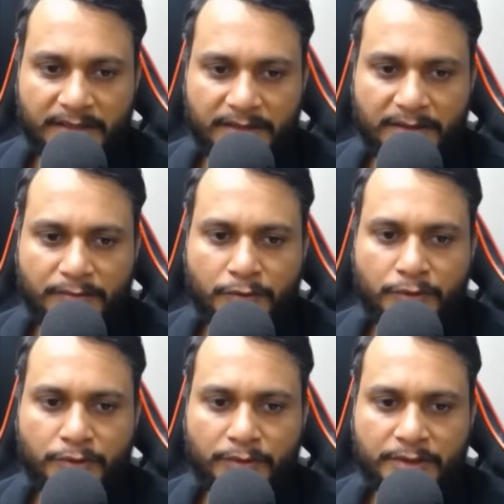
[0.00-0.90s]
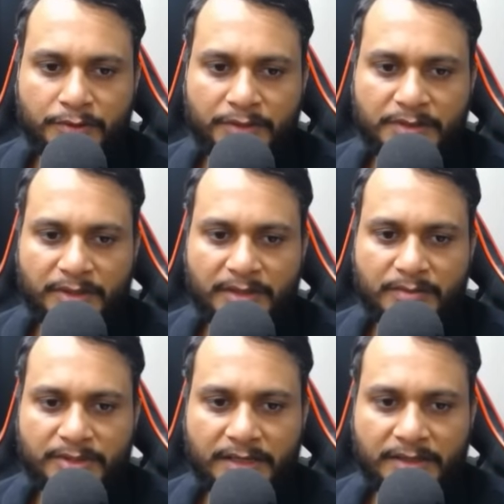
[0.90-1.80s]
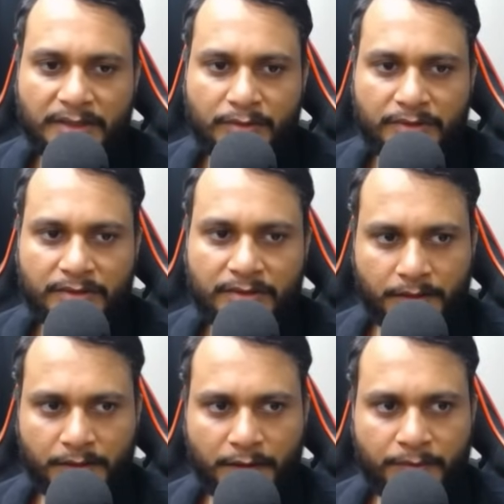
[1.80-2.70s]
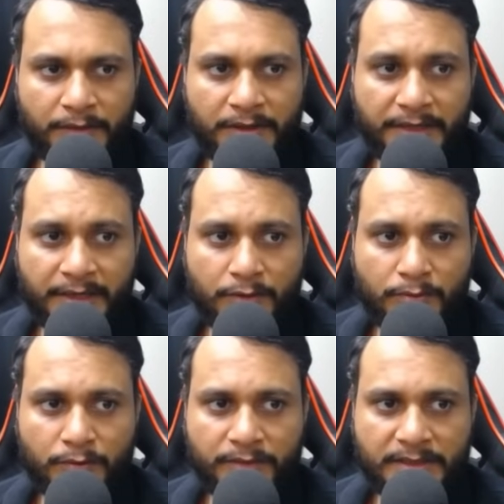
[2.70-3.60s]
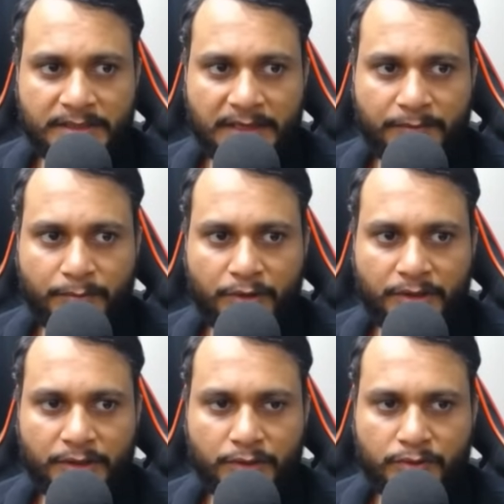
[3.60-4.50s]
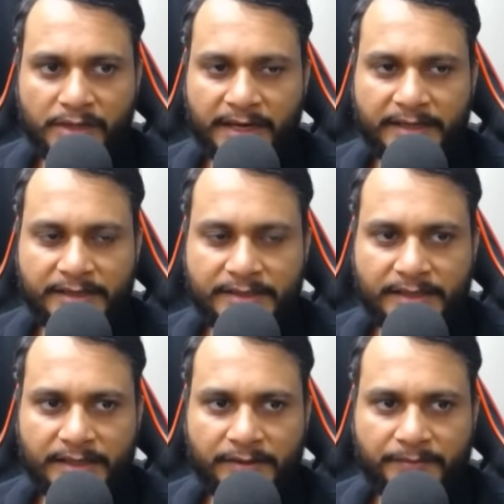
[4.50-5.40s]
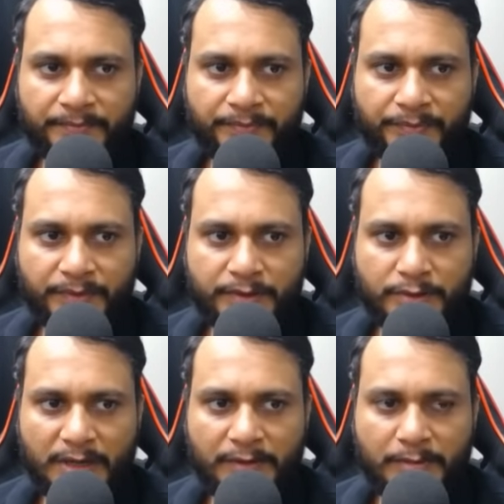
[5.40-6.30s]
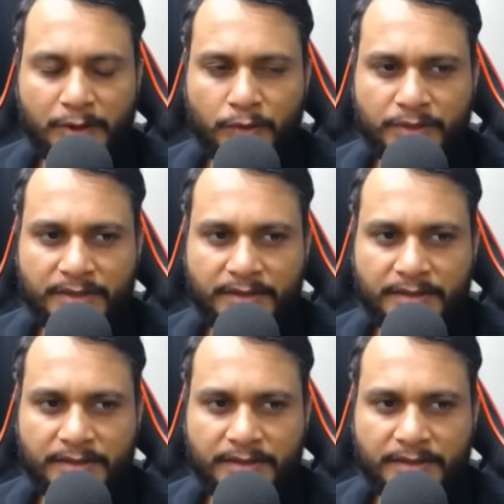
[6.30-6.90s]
another 4 to it. So this becomes 8 count. Now we will try to move this left pointer to the right hand side. So I will be losing